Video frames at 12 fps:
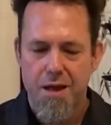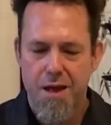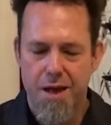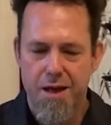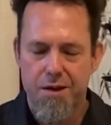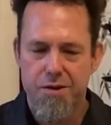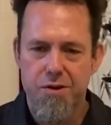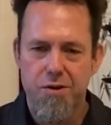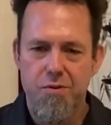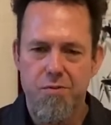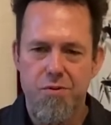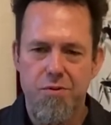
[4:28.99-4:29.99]
And
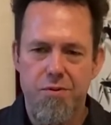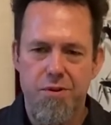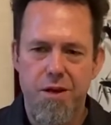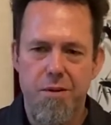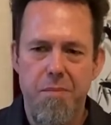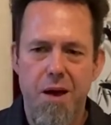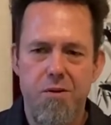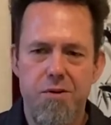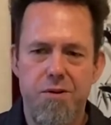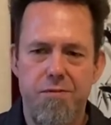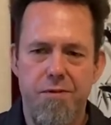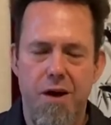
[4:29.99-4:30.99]
the amount
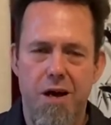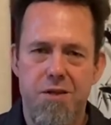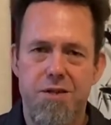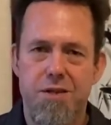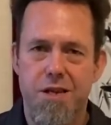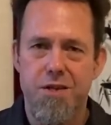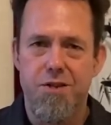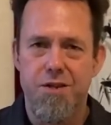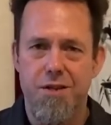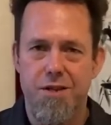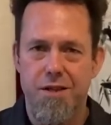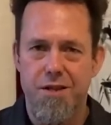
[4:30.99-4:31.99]
of
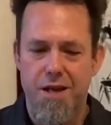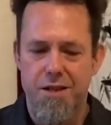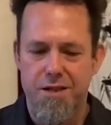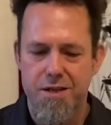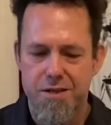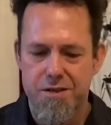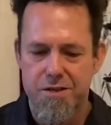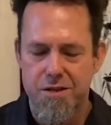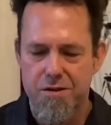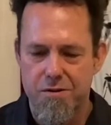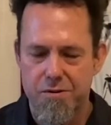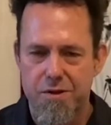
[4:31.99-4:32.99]
oxidation that
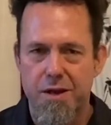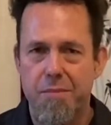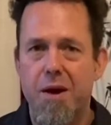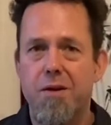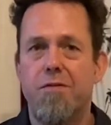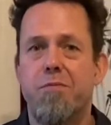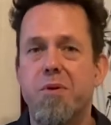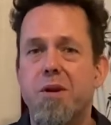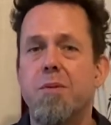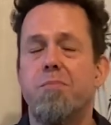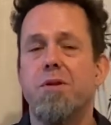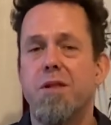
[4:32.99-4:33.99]
the amount of
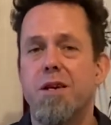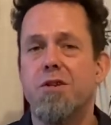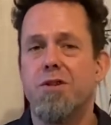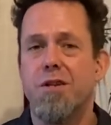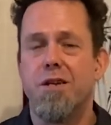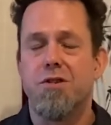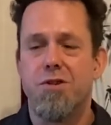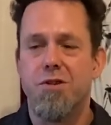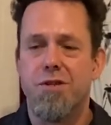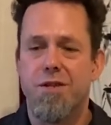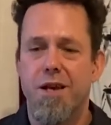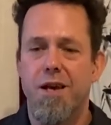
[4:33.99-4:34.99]
manipulation, I
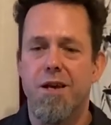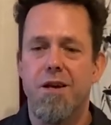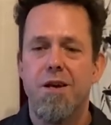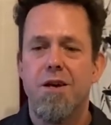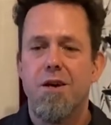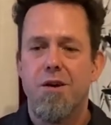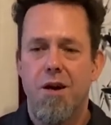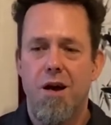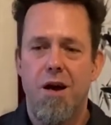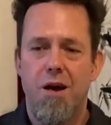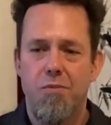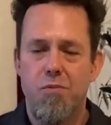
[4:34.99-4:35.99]
should say,
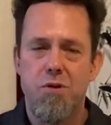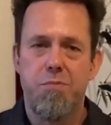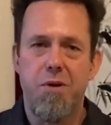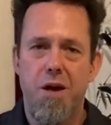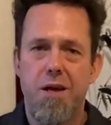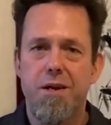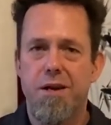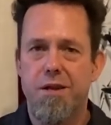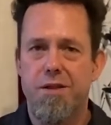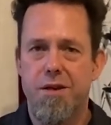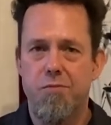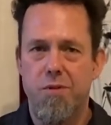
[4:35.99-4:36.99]
was beyond
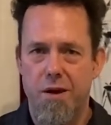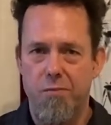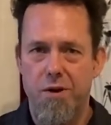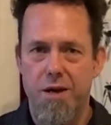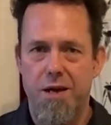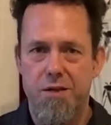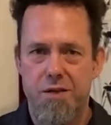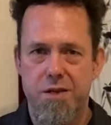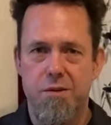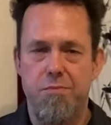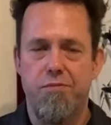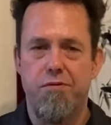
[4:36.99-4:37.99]
anything that we had
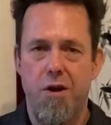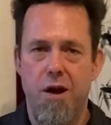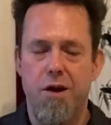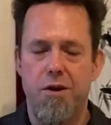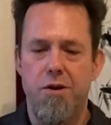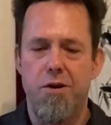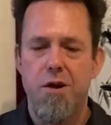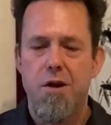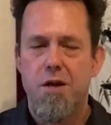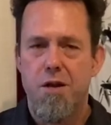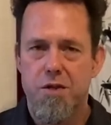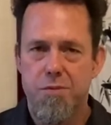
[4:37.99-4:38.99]
seen prior,
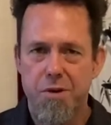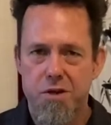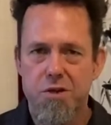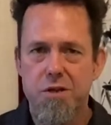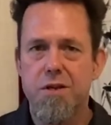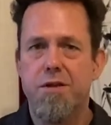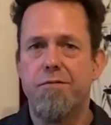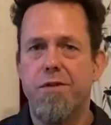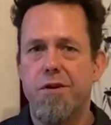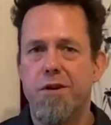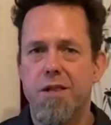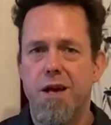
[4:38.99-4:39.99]
especially the
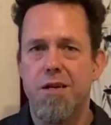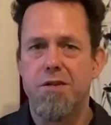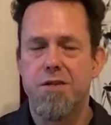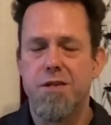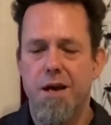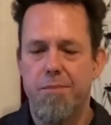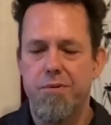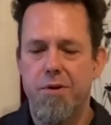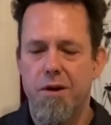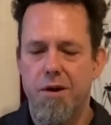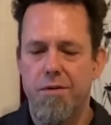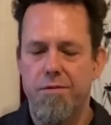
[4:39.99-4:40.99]
very last step
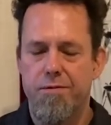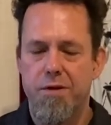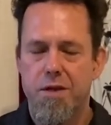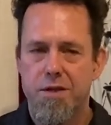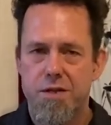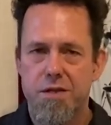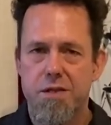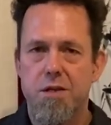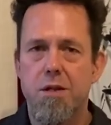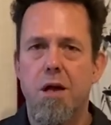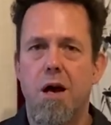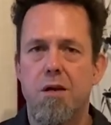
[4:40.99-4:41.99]
of
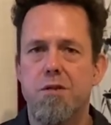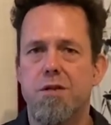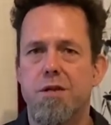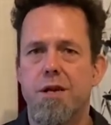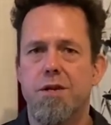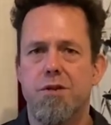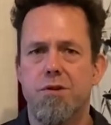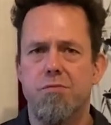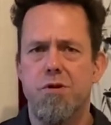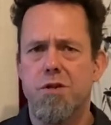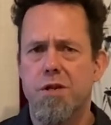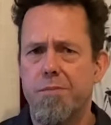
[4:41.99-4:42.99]
still oxidation,
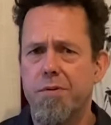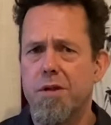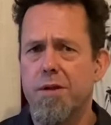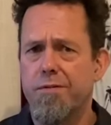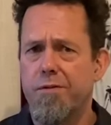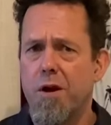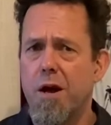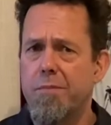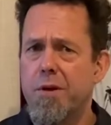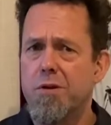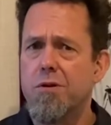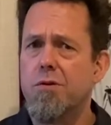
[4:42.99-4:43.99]
which typically for high
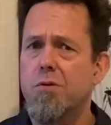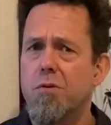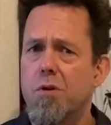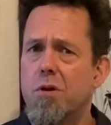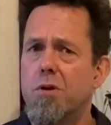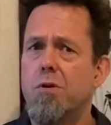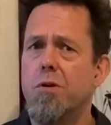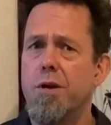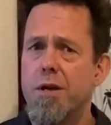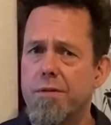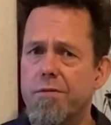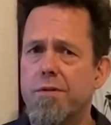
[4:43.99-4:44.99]
mountain oolong or
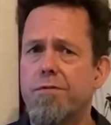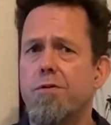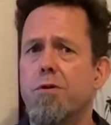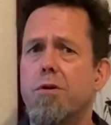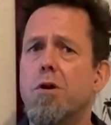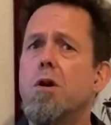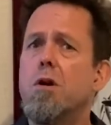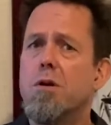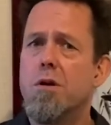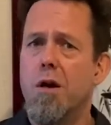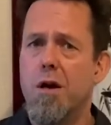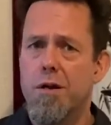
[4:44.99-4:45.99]
even for
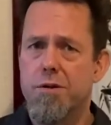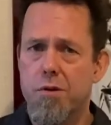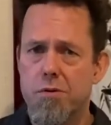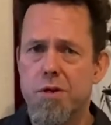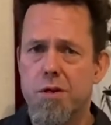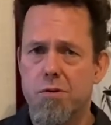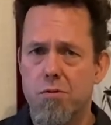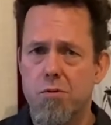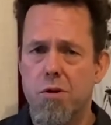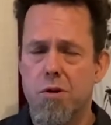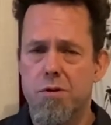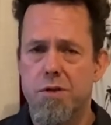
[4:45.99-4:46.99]
Dongding
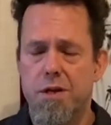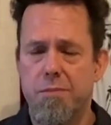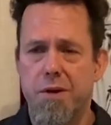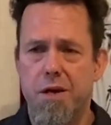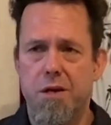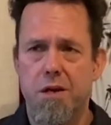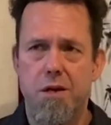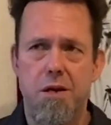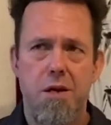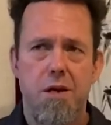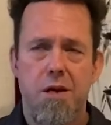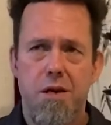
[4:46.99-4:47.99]
oolong tea making
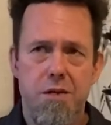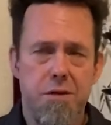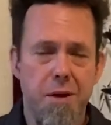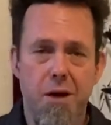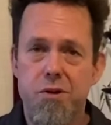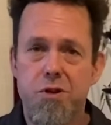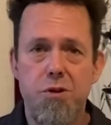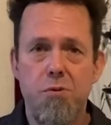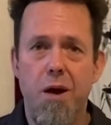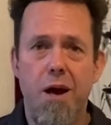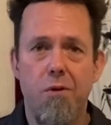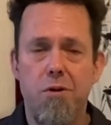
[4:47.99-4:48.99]
is about 2
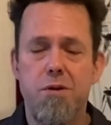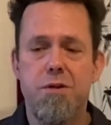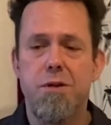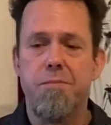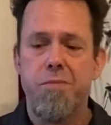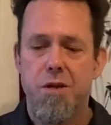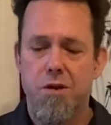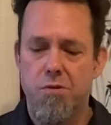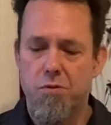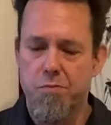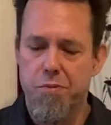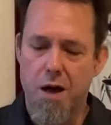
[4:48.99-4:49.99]
hours.
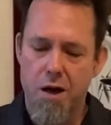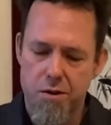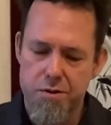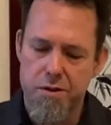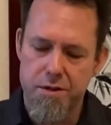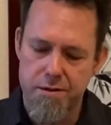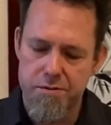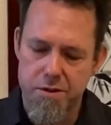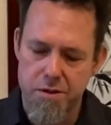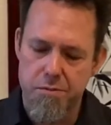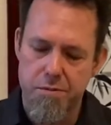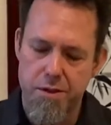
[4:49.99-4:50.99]
You pile the leaves a
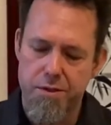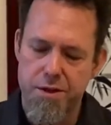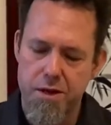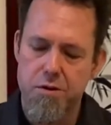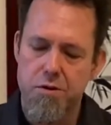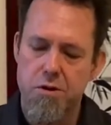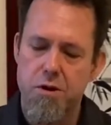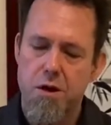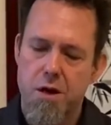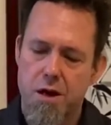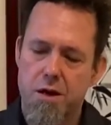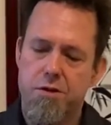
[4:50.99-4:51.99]
little bit thicker
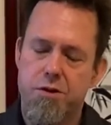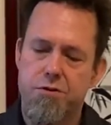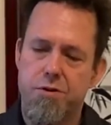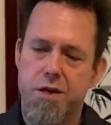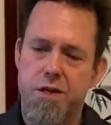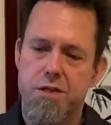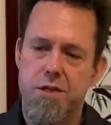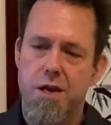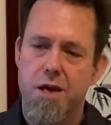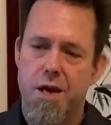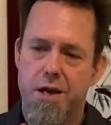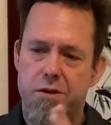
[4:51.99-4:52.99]
on the trays
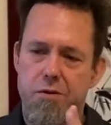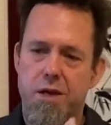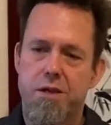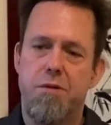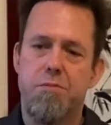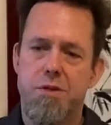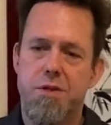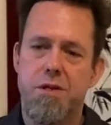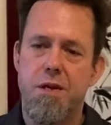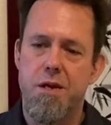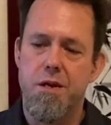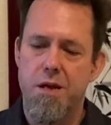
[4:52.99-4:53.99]
and you let them
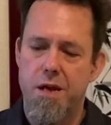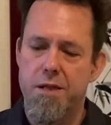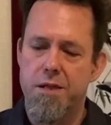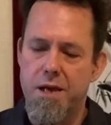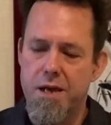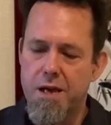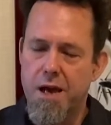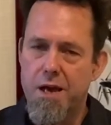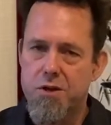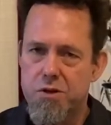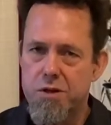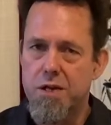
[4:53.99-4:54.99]
sit, and they
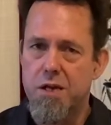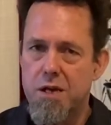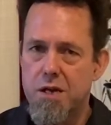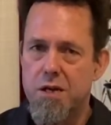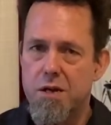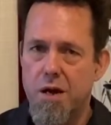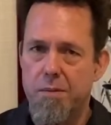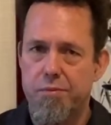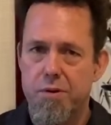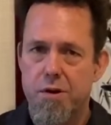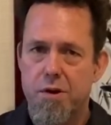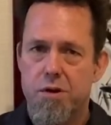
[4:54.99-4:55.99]
actually heat up
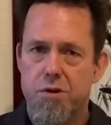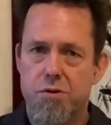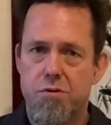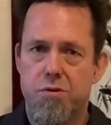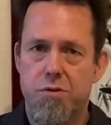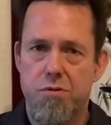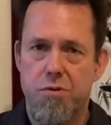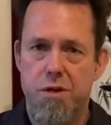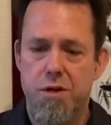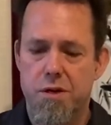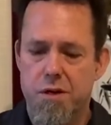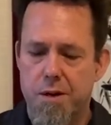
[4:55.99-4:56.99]
due to
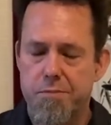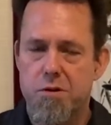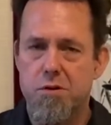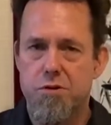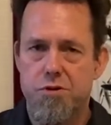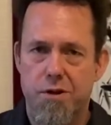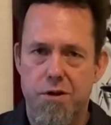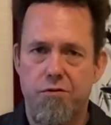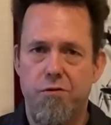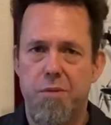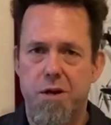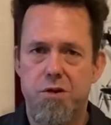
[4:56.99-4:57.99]
the chemical
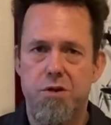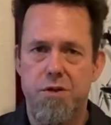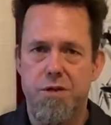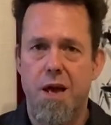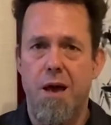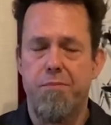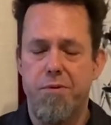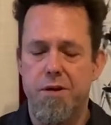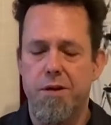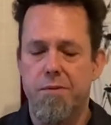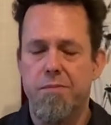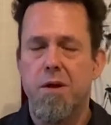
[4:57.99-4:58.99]
transformations
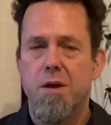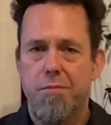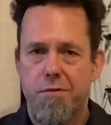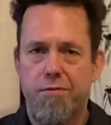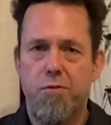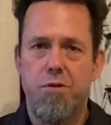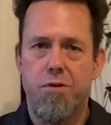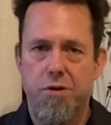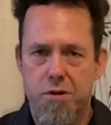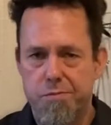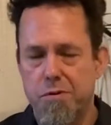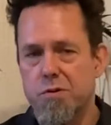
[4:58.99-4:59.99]
happening before they're
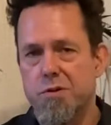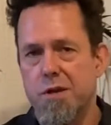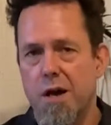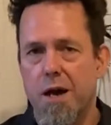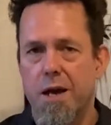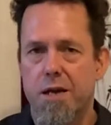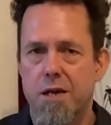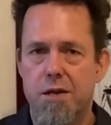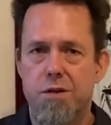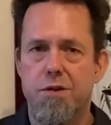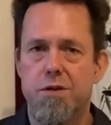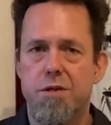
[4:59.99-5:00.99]
exposed to high
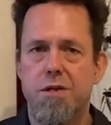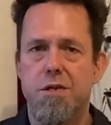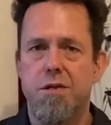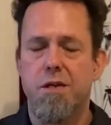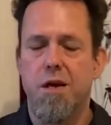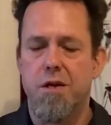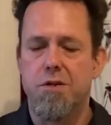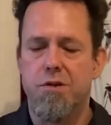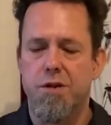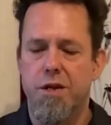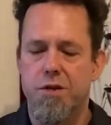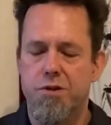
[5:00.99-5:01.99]
heat to cease the
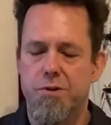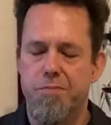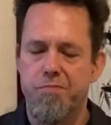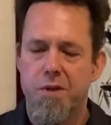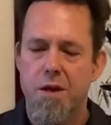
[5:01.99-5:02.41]
oxidation.